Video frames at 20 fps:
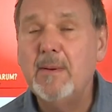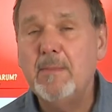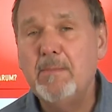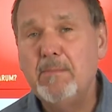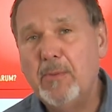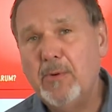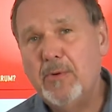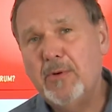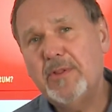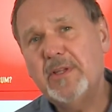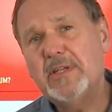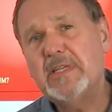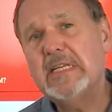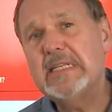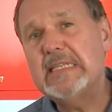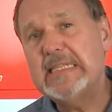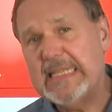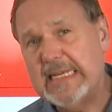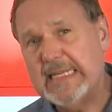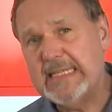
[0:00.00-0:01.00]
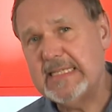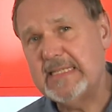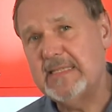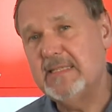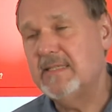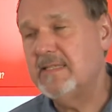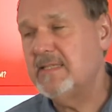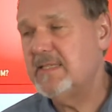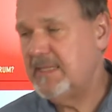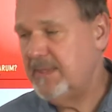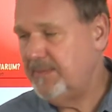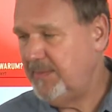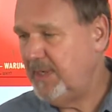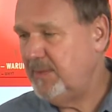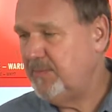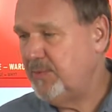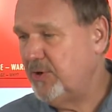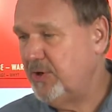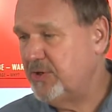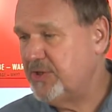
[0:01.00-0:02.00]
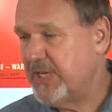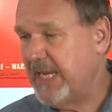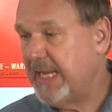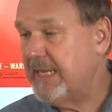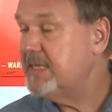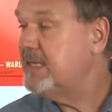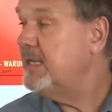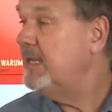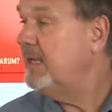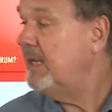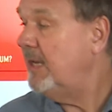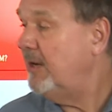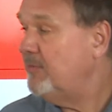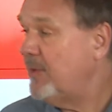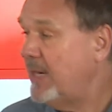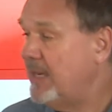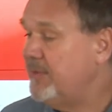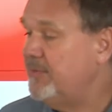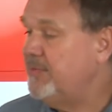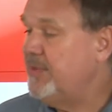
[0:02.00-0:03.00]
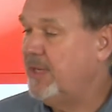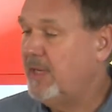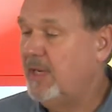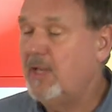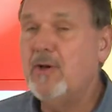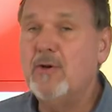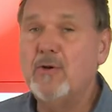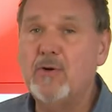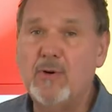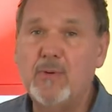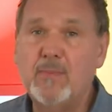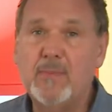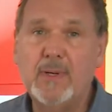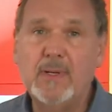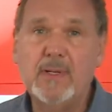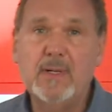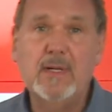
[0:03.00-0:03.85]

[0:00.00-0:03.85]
more than a dozen similar projects around the globe.